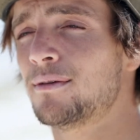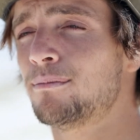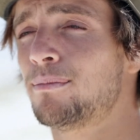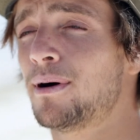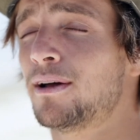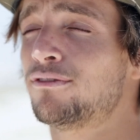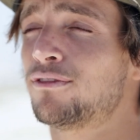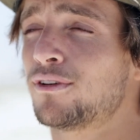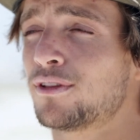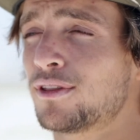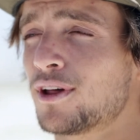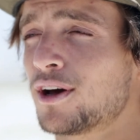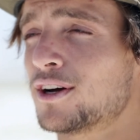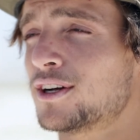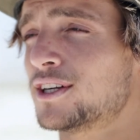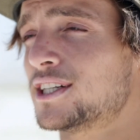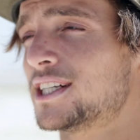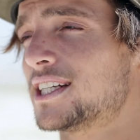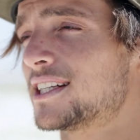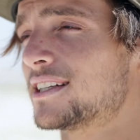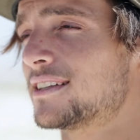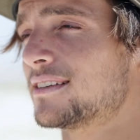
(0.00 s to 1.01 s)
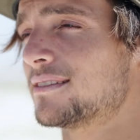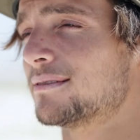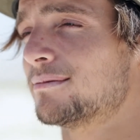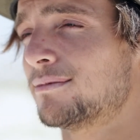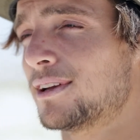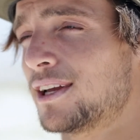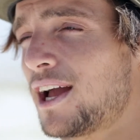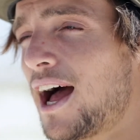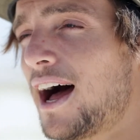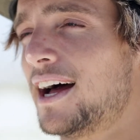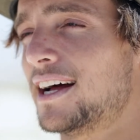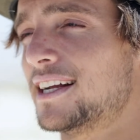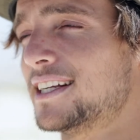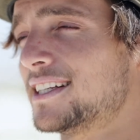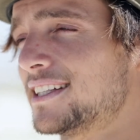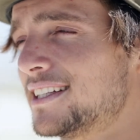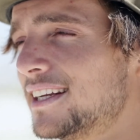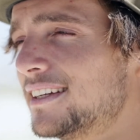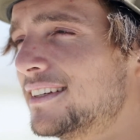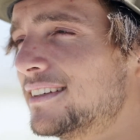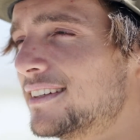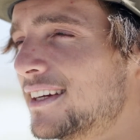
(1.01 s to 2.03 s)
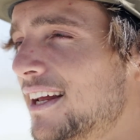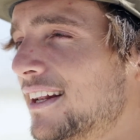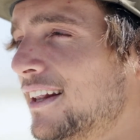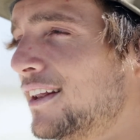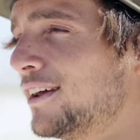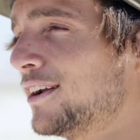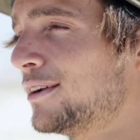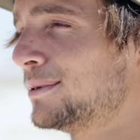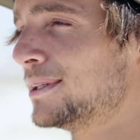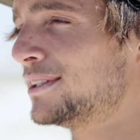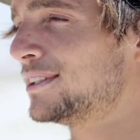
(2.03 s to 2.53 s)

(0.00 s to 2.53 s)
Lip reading: But for those guys that get a little